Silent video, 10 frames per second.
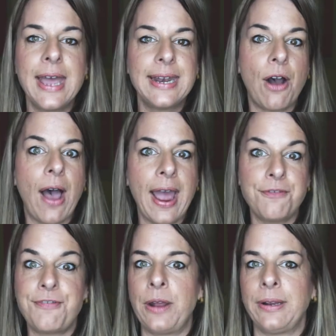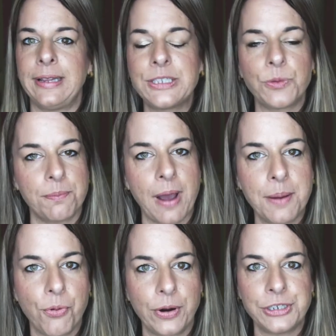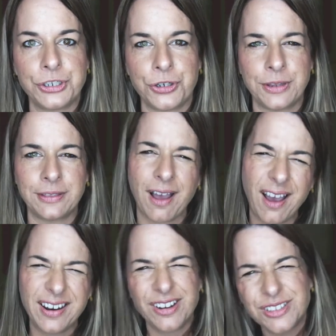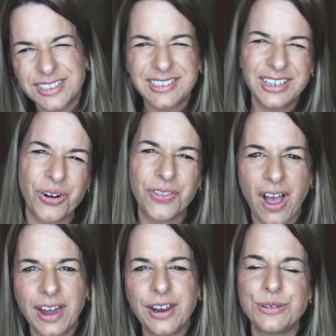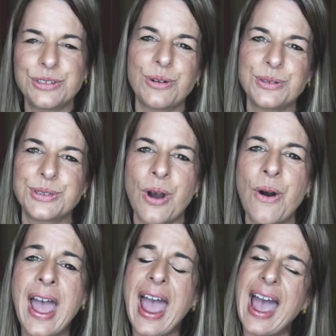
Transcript: Now, I have found, at least with my point and shoot, that the audio's, you know, the audio is so-so.